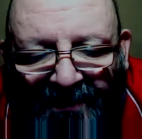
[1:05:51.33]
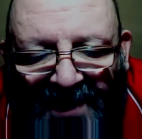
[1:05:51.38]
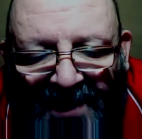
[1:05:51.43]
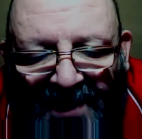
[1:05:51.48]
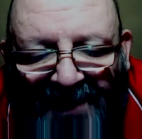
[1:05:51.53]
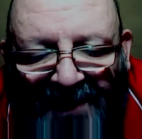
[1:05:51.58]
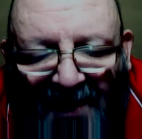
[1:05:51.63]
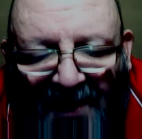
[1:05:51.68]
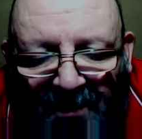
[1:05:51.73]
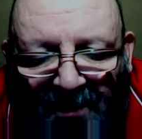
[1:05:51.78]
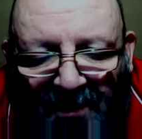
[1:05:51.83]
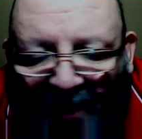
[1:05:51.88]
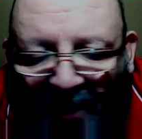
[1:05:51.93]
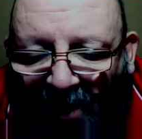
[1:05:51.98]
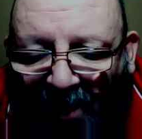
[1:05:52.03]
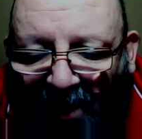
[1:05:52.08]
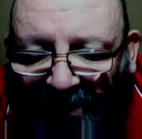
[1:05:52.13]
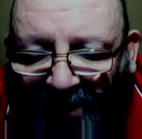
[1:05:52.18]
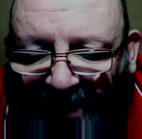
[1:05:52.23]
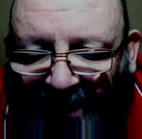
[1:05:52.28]
if you
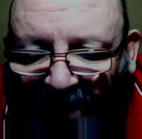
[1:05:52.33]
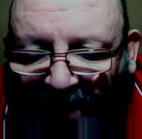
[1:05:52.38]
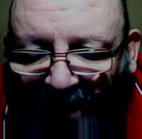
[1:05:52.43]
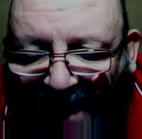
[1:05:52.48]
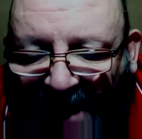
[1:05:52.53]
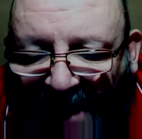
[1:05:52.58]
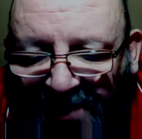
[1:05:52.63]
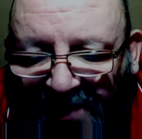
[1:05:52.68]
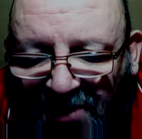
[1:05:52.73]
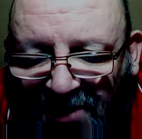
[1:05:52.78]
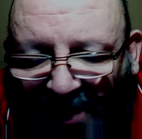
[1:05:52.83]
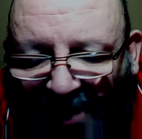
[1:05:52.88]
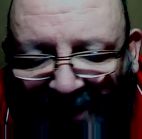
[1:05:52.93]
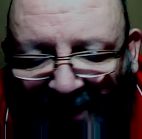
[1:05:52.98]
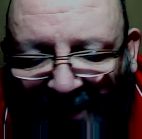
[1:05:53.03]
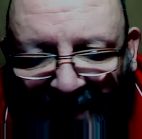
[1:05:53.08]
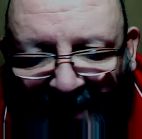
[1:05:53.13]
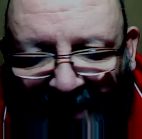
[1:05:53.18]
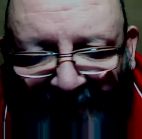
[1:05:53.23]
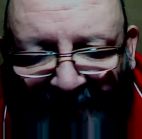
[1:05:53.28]
broke their legs or
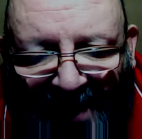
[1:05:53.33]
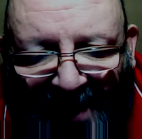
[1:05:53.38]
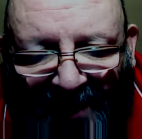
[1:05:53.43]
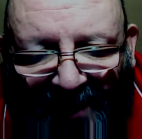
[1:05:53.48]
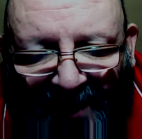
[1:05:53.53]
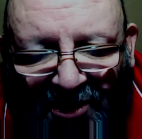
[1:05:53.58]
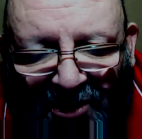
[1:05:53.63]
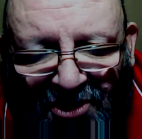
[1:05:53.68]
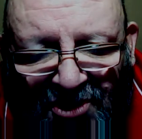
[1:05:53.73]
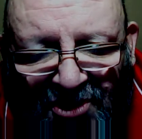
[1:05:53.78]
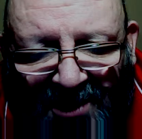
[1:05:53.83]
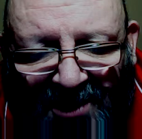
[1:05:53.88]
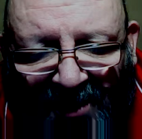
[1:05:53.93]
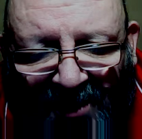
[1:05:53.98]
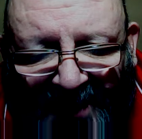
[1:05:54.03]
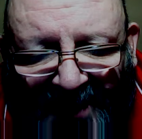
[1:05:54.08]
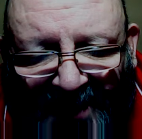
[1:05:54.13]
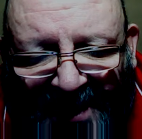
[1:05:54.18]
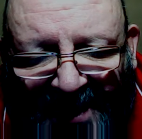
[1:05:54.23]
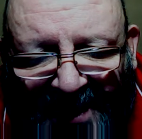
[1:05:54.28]
their fingers, you
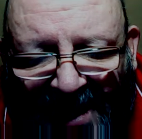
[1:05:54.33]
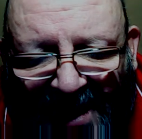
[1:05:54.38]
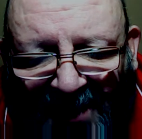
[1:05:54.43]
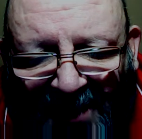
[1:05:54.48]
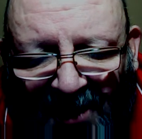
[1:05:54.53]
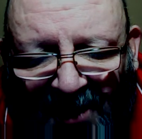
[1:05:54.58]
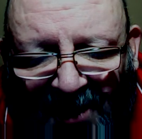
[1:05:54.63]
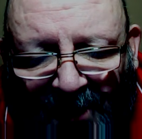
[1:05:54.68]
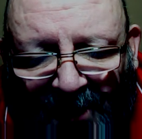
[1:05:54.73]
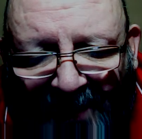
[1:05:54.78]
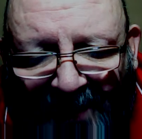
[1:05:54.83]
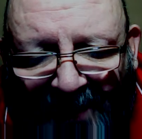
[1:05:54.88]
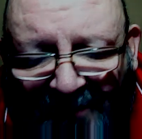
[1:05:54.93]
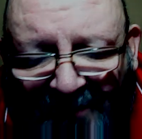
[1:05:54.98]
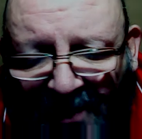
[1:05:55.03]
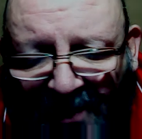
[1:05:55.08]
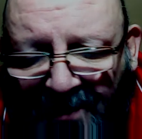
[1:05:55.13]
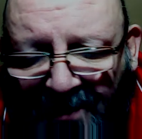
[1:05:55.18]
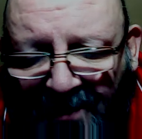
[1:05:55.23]
know they can't do it for a